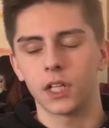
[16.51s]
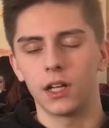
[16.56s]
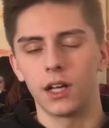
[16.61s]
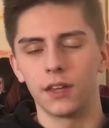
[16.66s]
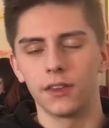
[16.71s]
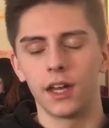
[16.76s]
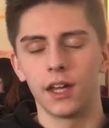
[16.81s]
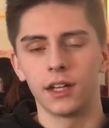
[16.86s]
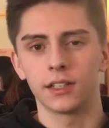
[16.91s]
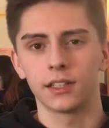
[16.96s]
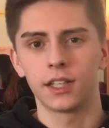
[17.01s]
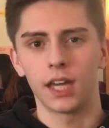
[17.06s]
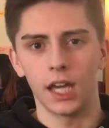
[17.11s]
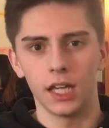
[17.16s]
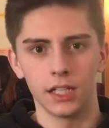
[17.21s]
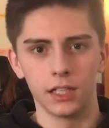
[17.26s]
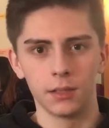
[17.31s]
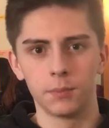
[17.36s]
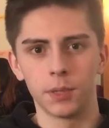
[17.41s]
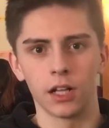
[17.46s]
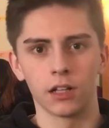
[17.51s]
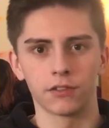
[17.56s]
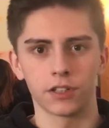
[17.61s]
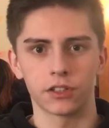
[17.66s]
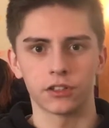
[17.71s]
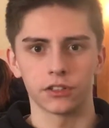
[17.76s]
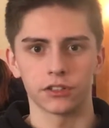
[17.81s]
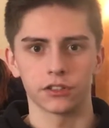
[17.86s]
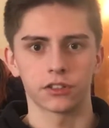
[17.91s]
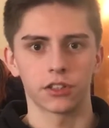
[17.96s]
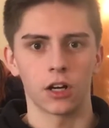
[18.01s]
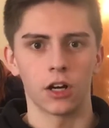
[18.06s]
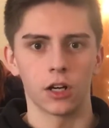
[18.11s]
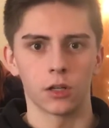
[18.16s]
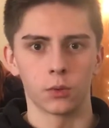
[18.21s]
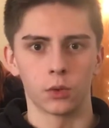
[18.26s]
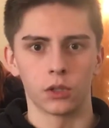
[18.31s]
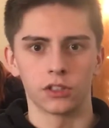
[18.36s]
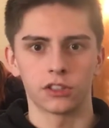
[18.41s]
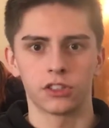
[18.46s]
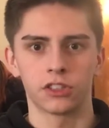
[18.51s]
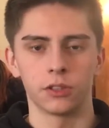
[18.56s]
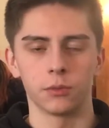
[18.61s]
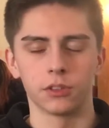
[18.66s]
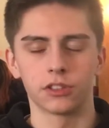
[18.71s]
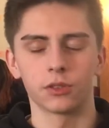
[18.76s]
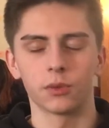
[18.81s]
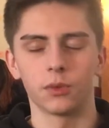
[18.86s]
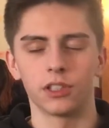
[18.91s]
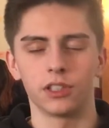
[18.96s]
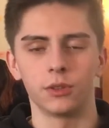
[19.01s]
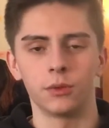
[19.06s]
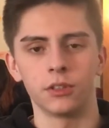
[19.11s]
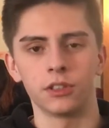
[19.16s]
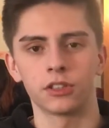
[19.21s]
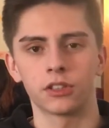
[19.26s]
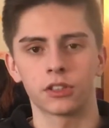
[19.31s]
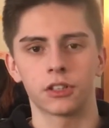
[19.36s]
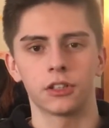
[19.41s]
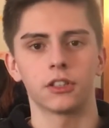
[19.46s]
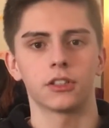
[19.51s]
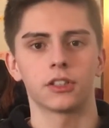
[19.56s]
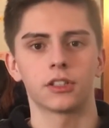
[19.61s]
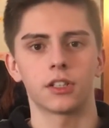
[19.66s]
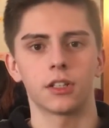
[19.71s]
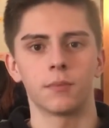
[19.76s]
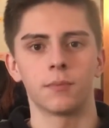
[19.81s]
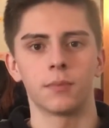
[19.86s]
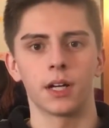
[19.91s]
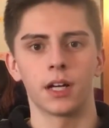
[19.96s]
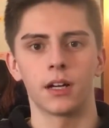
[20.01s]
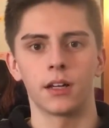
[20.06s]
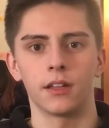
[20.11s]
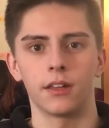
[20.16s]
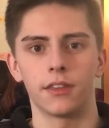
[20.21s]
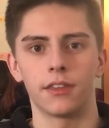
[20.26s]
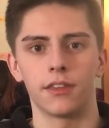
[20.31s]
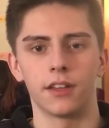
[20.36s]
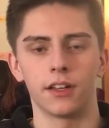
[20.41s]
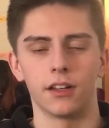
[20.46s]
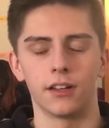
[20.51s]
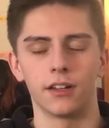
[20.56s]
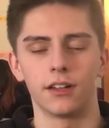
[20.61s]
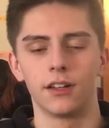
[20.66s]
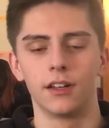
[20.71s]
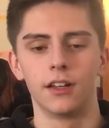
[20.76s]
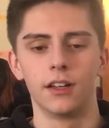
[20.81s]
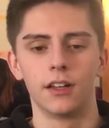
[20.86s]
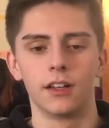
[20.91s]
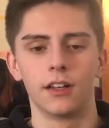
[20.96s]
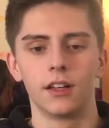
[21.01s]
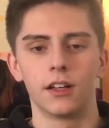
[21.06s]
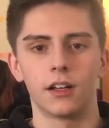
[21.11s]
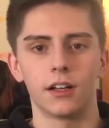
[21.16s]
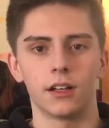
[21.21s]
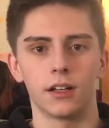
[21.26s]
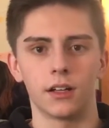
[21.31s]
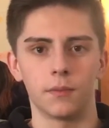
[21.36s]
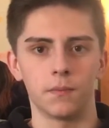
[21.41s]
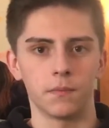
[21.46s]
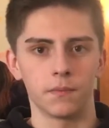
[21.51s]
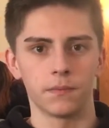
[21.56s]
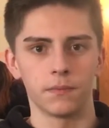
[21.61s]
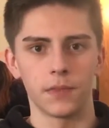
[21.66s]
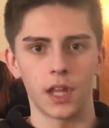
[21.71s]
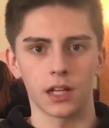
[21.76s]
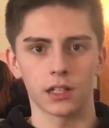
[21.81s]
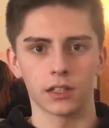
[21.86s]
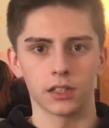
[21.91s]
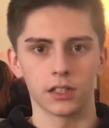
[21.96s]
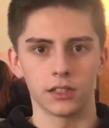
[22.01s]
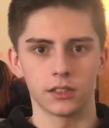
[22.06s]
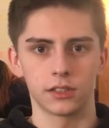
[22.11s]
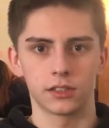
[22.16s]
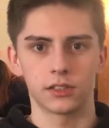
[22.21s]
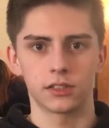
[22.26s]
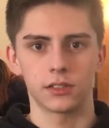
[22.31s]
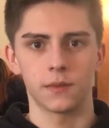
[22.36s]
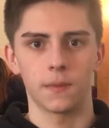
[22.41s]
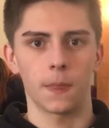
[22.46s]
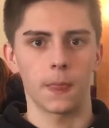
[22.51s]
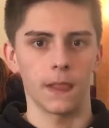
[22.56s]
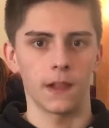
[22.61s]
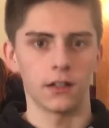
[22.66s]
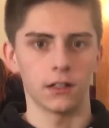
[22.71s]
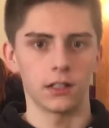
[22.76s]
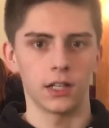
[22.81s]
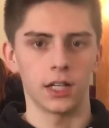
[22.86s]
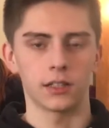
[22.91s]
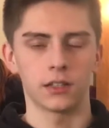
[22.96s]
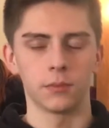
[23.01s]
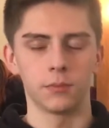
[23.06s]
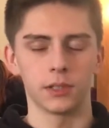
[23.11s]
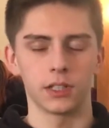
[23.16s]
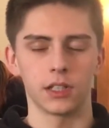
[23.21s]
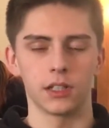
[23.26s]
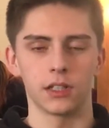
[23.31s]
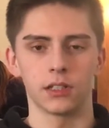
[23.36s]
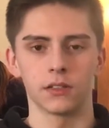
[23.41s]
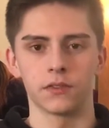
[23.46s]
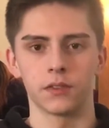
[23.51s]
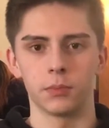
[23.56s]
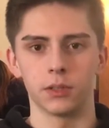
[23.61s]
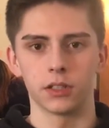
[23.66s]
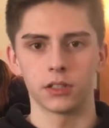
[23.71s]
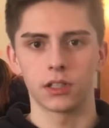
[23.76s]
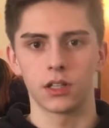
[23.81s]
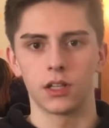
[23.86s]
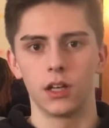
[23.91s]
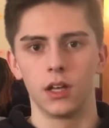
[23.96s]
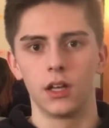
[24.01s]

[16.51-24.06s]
And then Katie Bell returns to Hogwarts. She was the one who was cursed by the necklace at the beginning of the book.